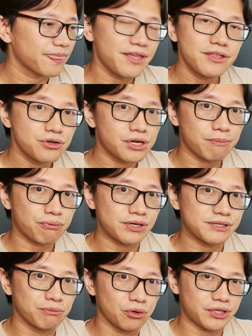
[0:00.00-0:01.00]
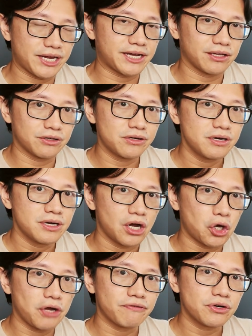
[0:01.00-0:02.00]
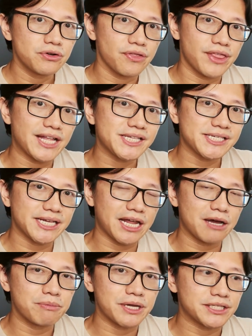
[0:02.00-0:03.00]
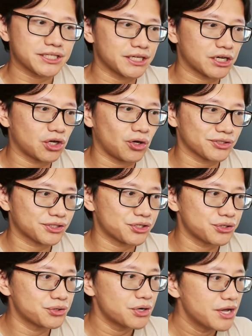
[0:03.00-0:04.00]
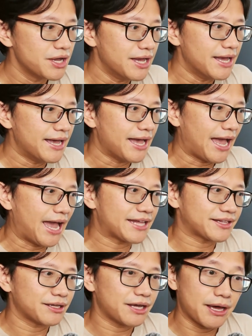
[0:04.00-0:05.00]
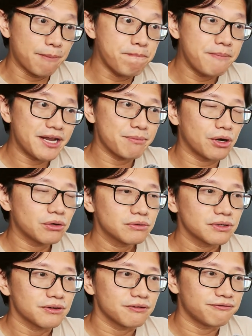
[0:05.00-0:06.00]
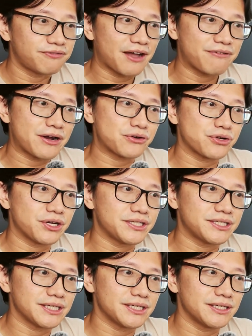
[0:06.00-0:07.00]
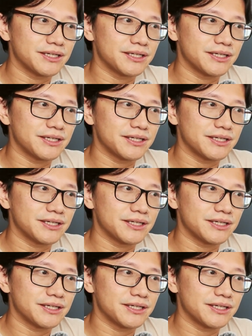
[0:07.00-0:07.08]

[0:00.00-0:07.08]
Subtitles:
Then you can print multicolor. However, that setup is going to cost you at a minimum $550